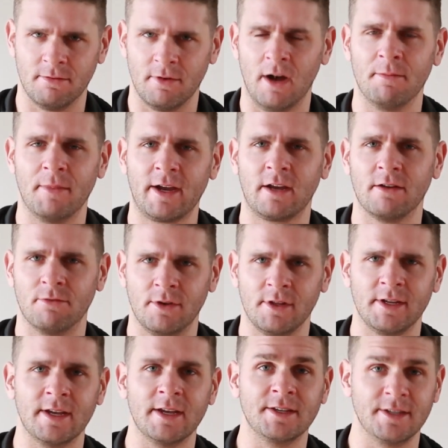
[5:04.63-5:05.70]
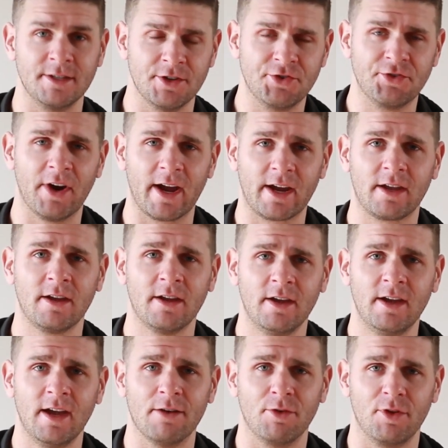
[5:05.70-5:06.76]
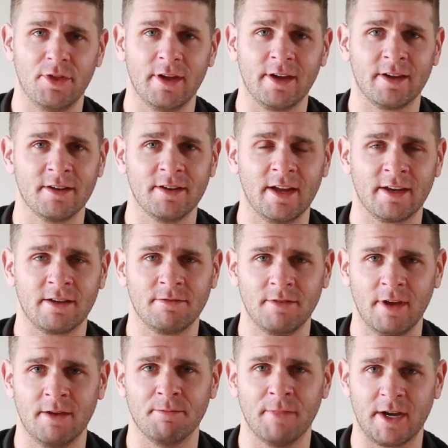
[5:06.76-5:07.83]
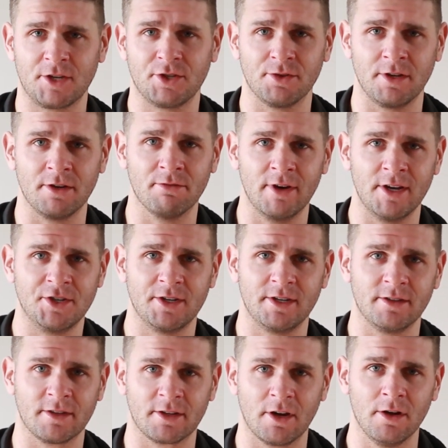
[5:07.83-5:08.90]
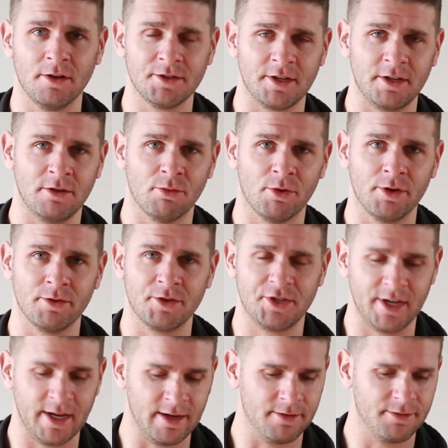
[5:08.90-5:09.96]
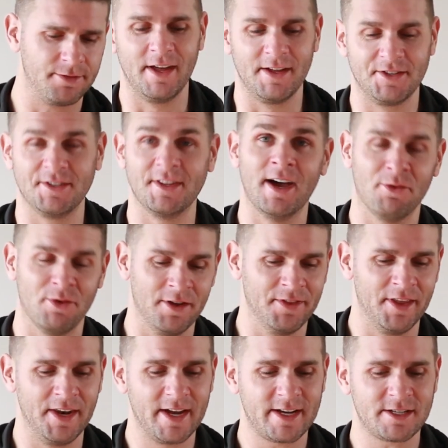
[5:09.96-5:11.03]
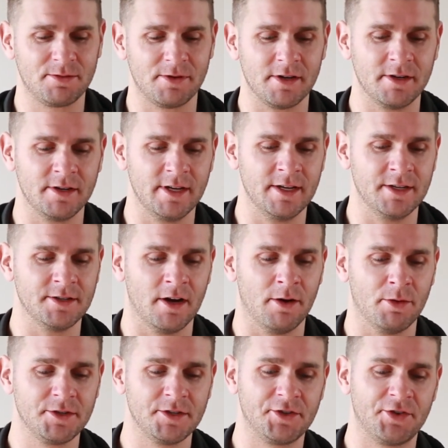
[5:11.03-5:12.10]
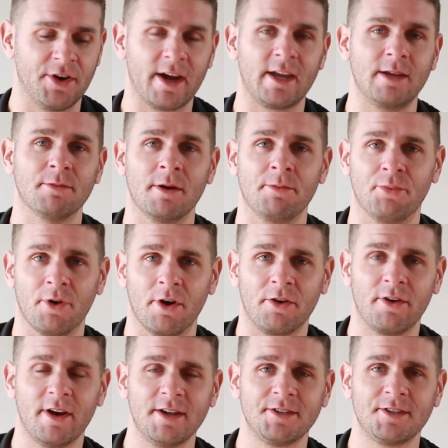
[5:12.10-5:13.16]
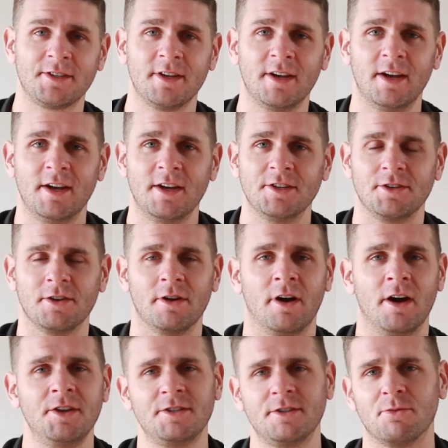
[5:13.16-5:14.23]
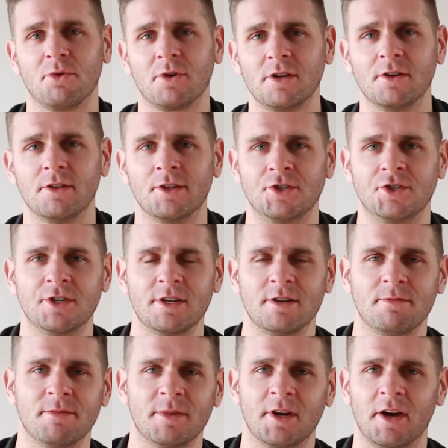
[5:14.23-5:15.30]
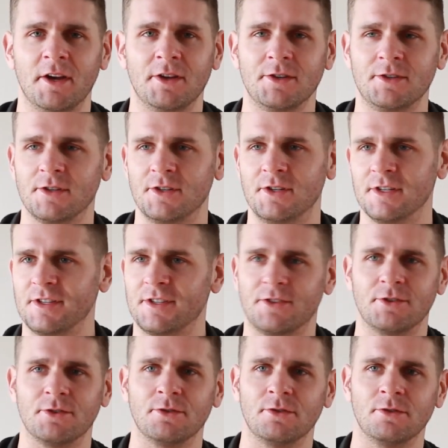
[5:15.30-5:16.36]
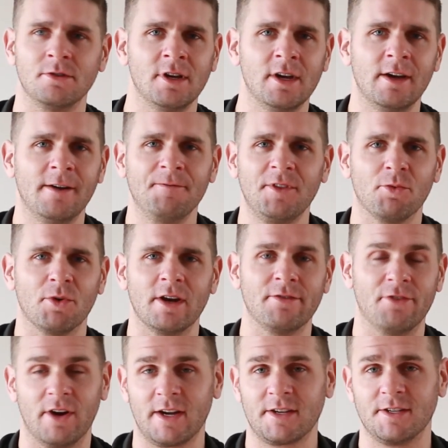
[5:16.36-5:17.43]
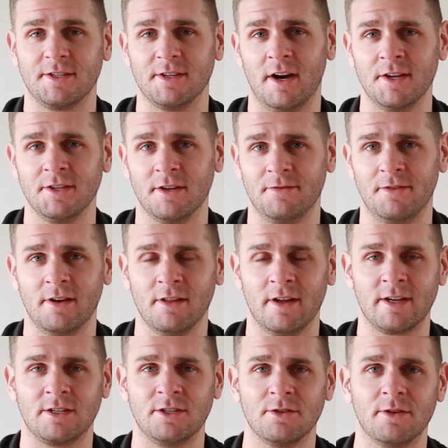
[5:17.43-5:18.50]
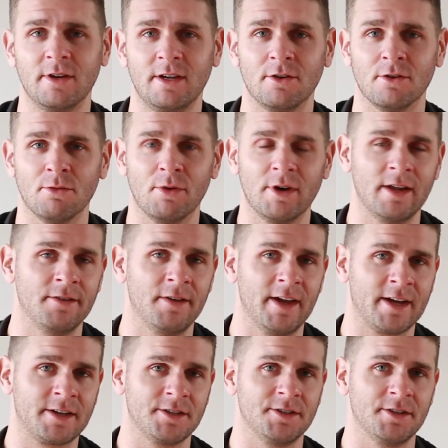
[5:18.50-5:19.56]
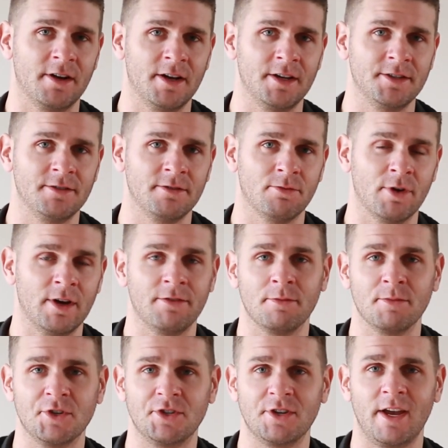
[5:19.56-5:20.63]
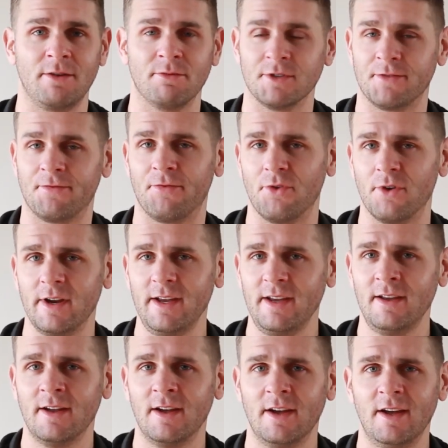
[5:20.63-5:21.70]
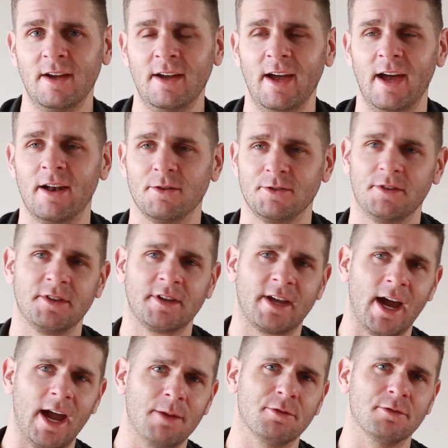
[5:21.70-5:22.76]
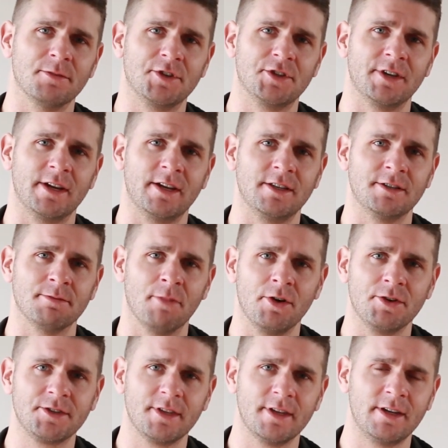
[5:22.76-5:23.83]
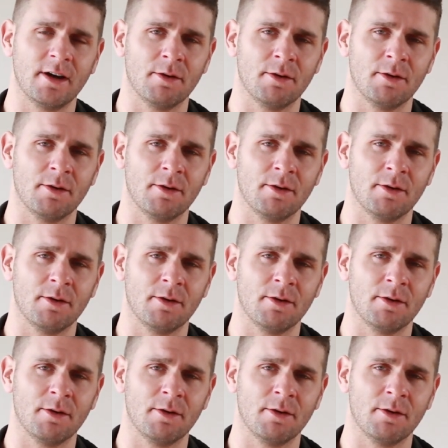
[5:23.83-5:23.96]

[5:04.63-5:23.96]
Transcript: I make it really easy to track everything and make sure you're reaching the goals that you want to achieve. That's that one. The next one is I wasn't tracking my progress. So I used to walk into the gym and I used to just do whatever exercise I felt like doing, or whatever machine was free. And I was on the cable machines mostly.